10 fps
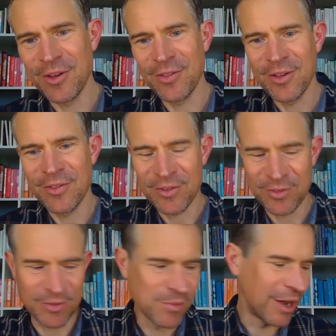the
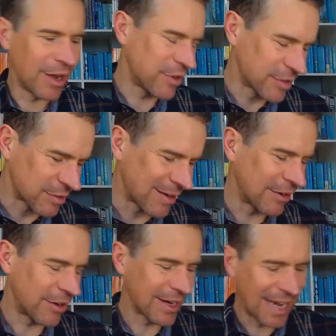sort of mindfulness
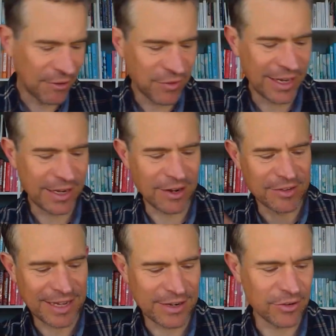around our caffeine and our
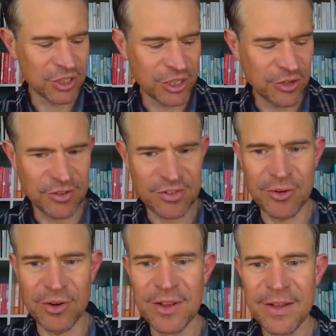technology use and
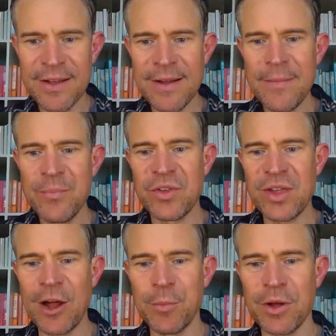so on, to
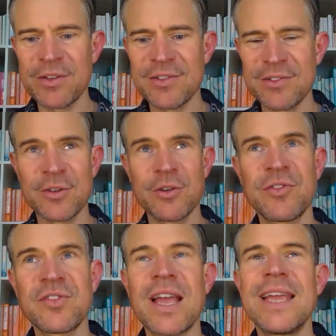help us sort
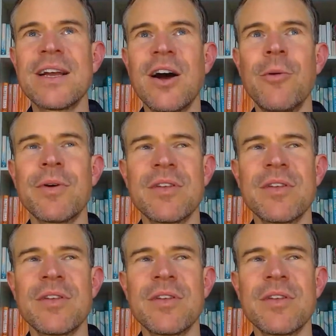of stay calm.